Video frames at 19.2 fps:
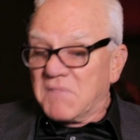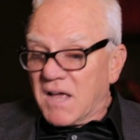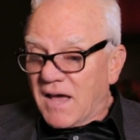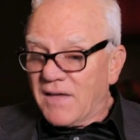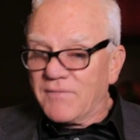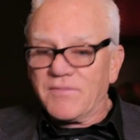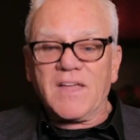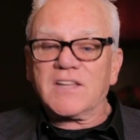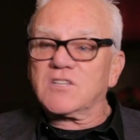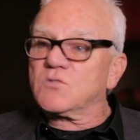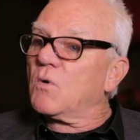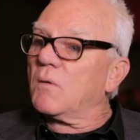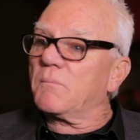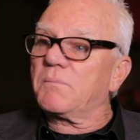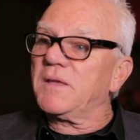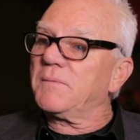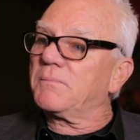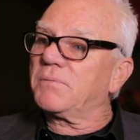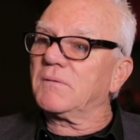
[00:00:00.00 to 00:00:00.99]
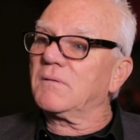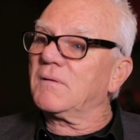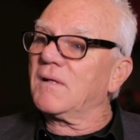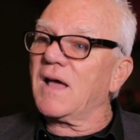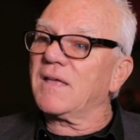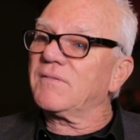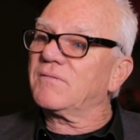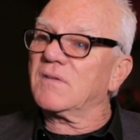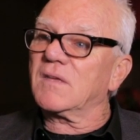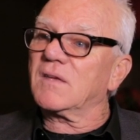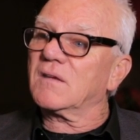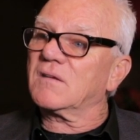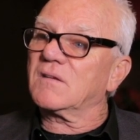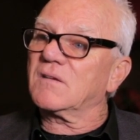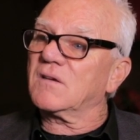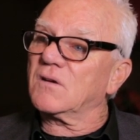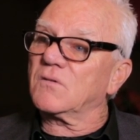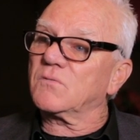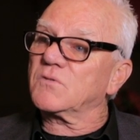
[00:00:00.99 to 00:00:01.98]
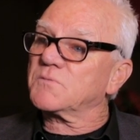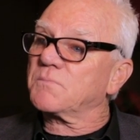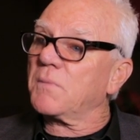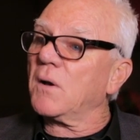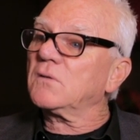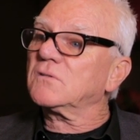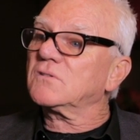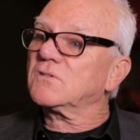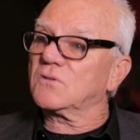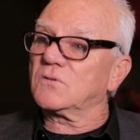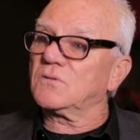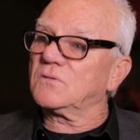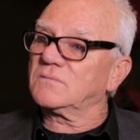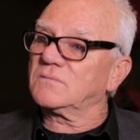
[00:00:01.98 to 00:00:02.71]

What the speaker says: And that's what people, I think, respond to.